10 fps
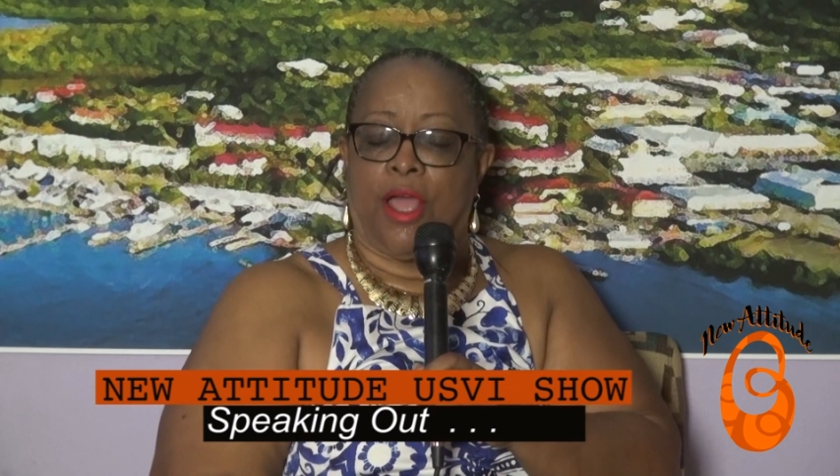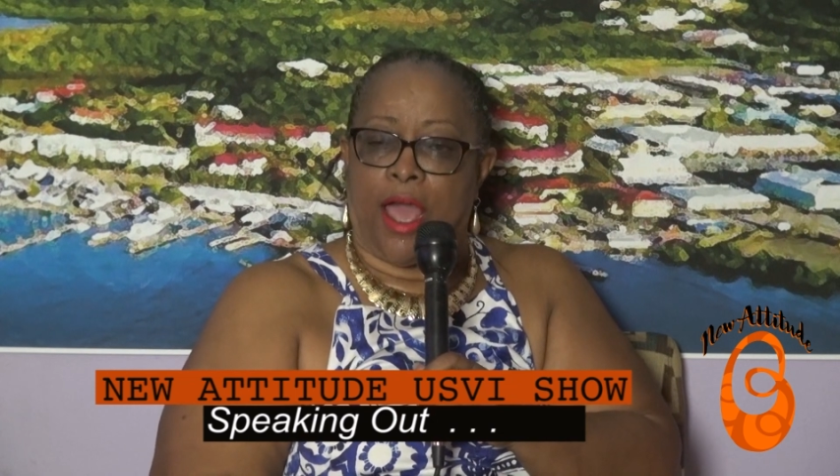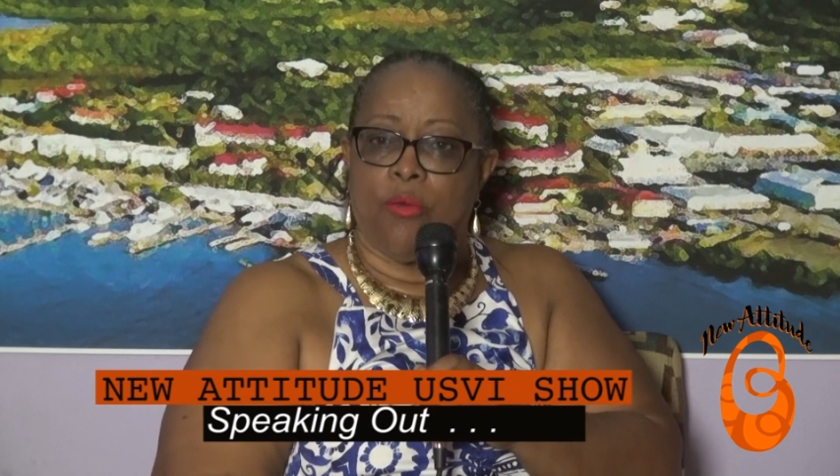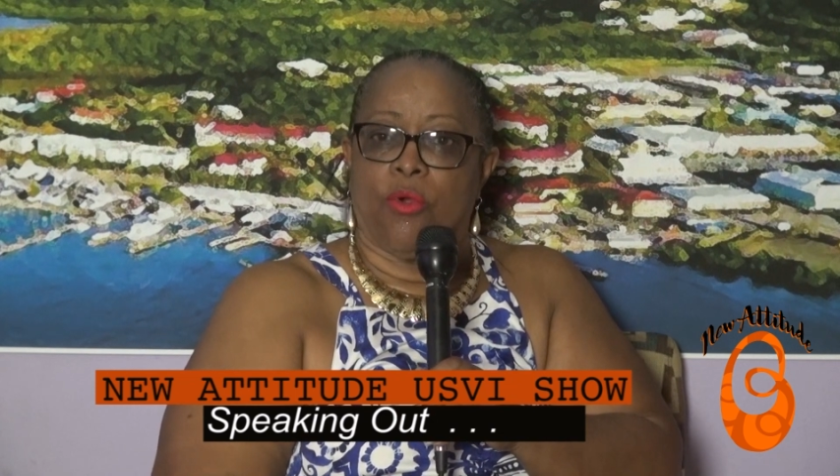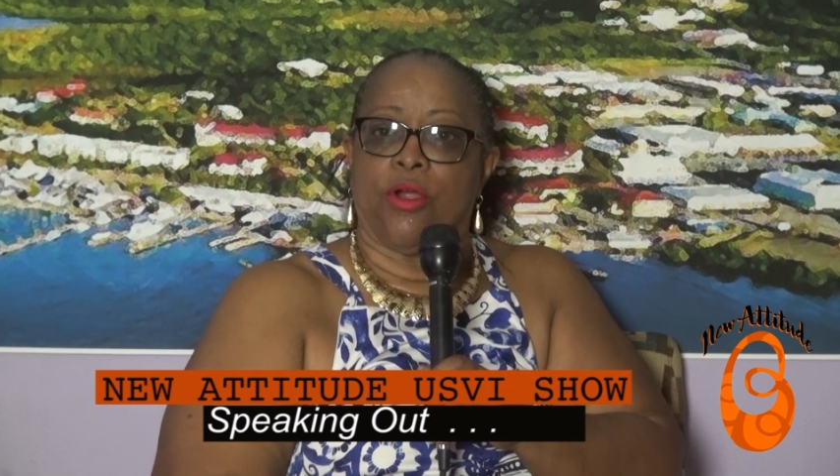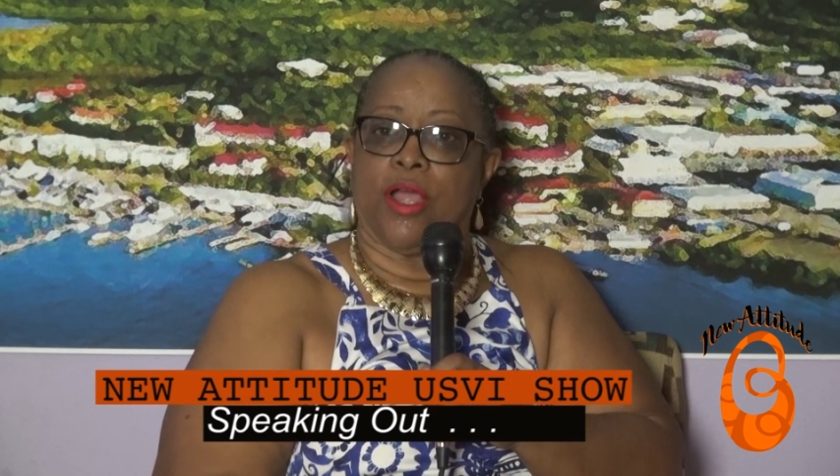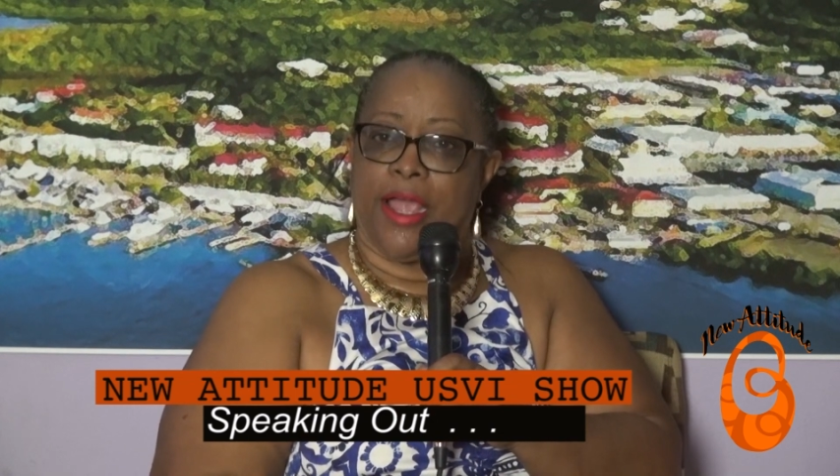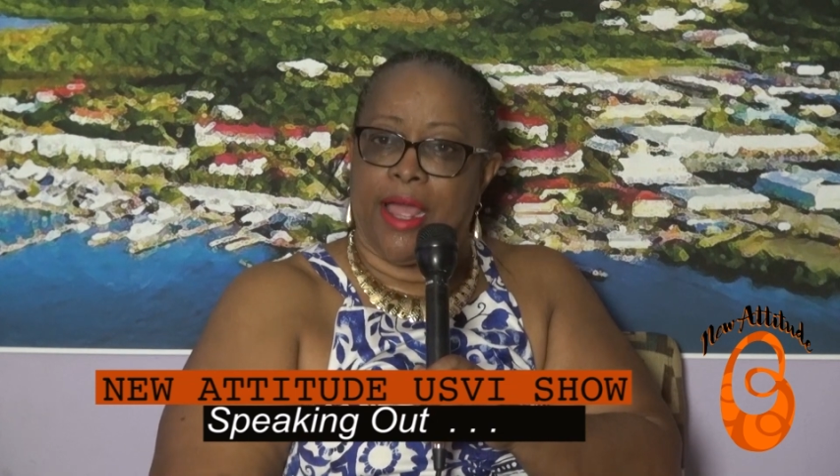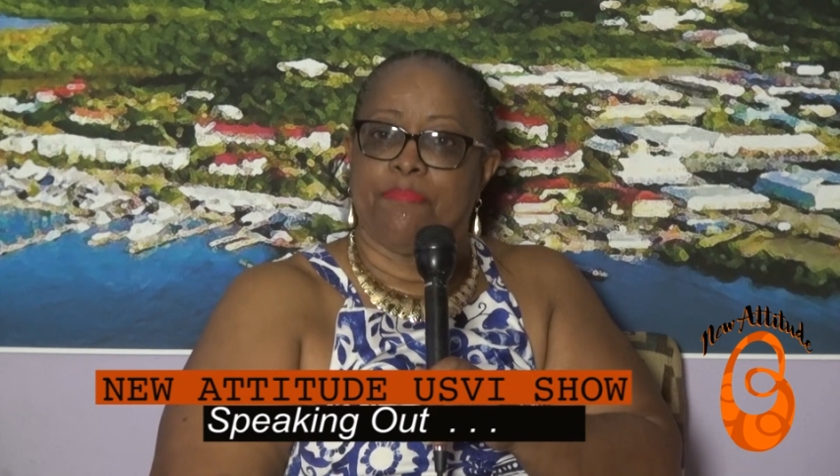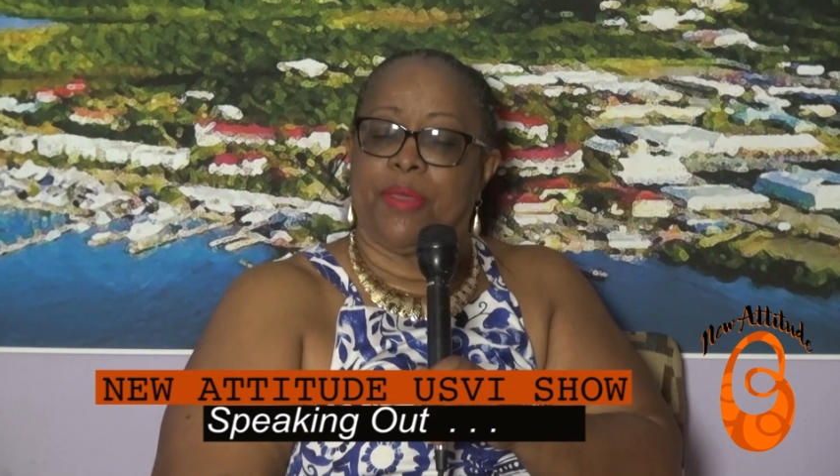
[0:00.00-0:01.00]
I work,
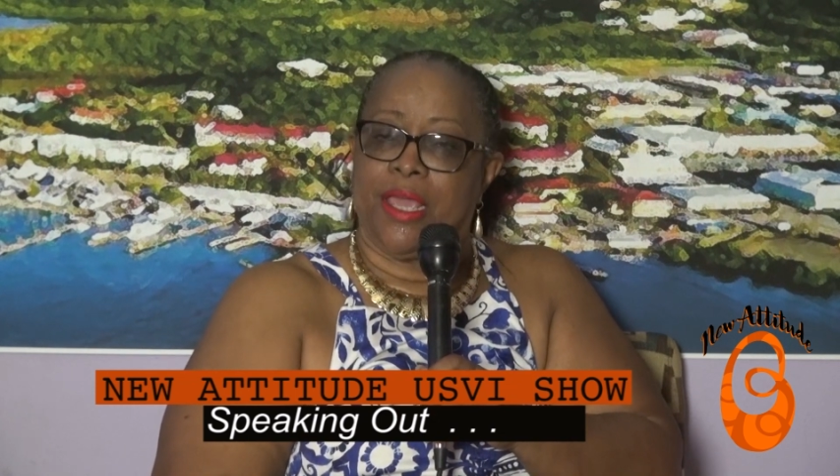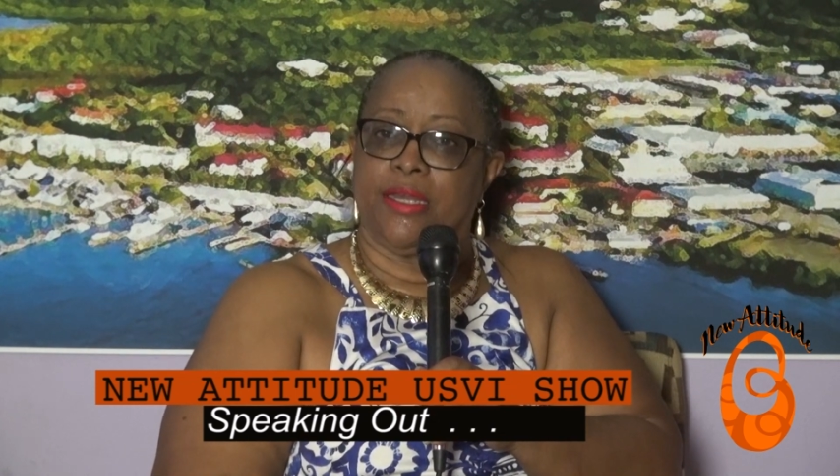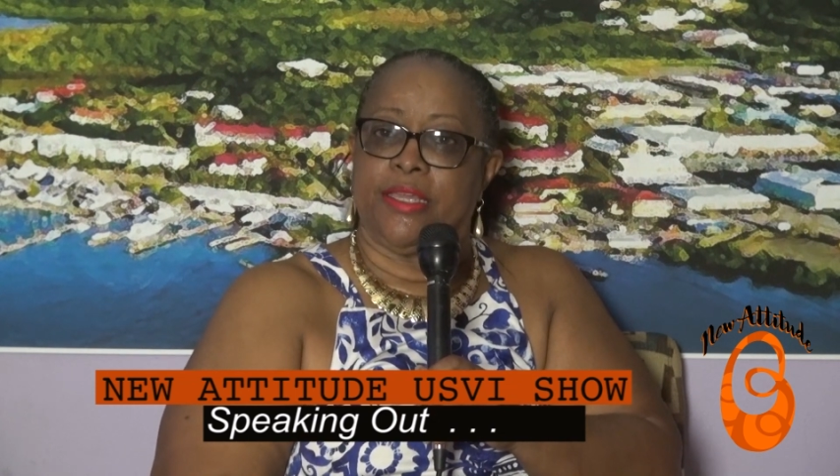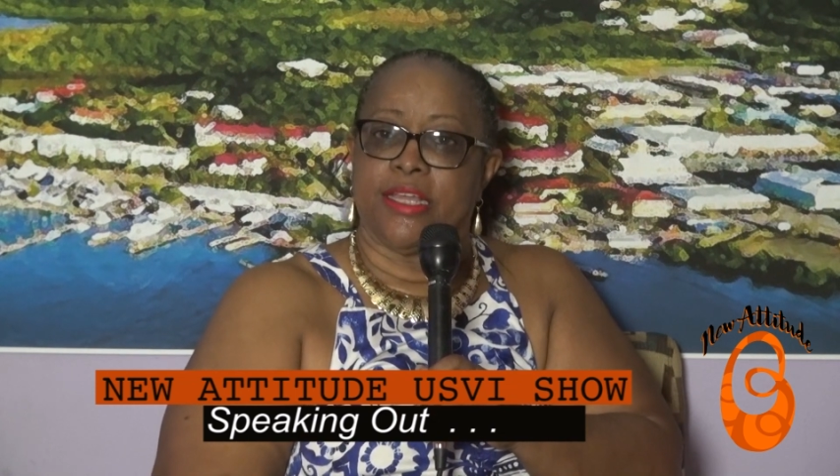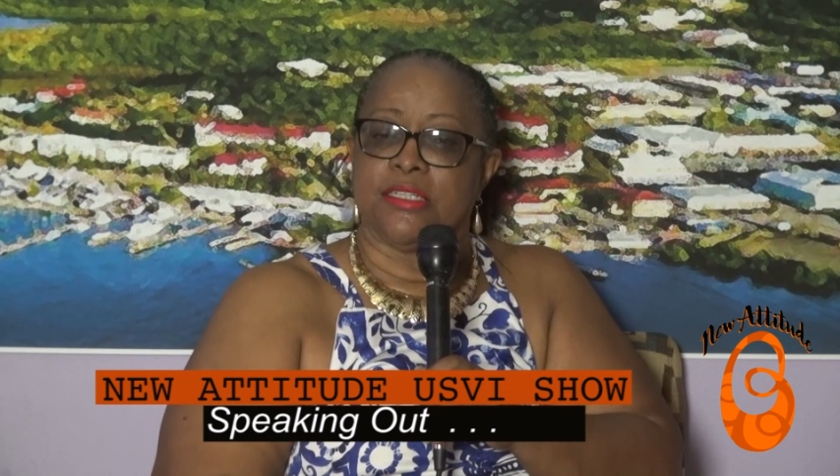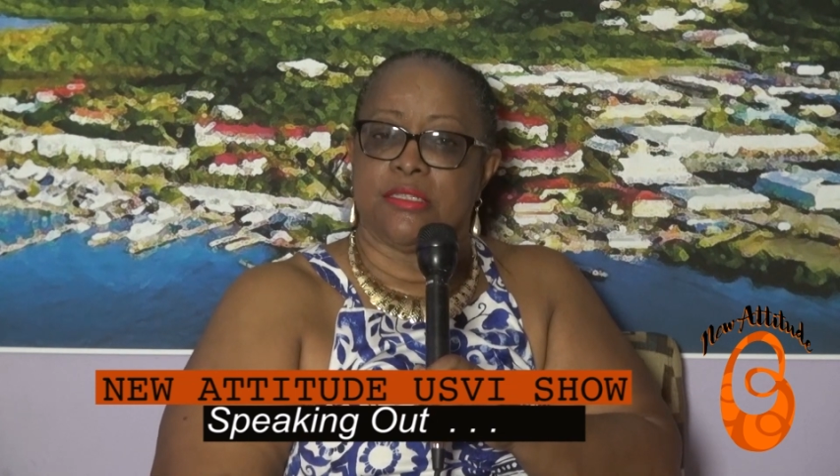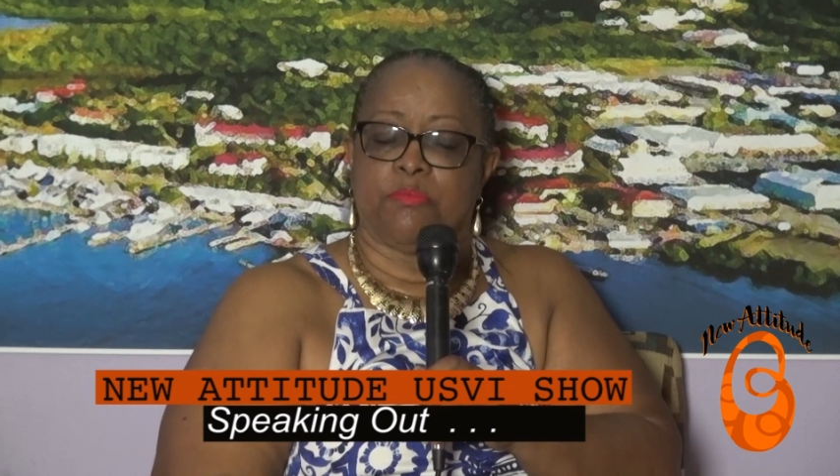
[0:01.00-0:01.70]
I got paid, yes,